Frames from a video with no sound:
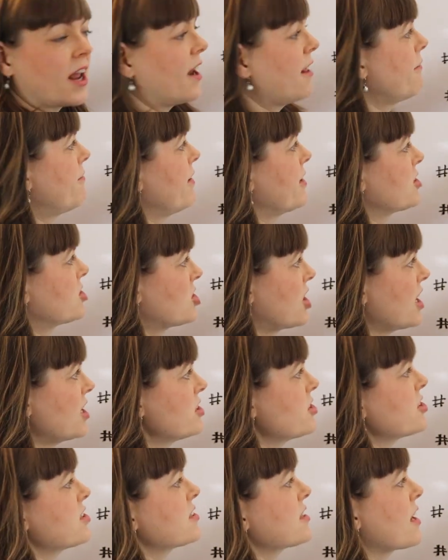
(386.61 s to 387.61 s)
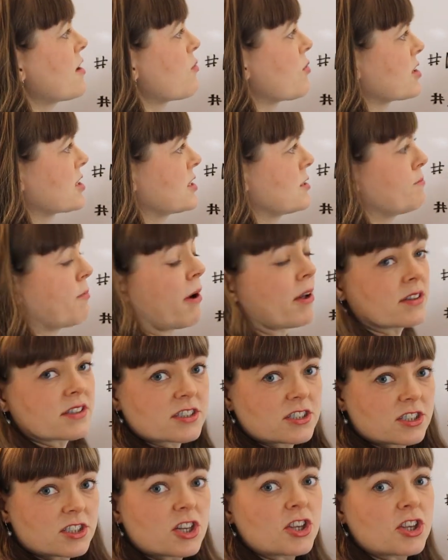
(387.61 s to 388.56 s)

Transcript: And if it changes in response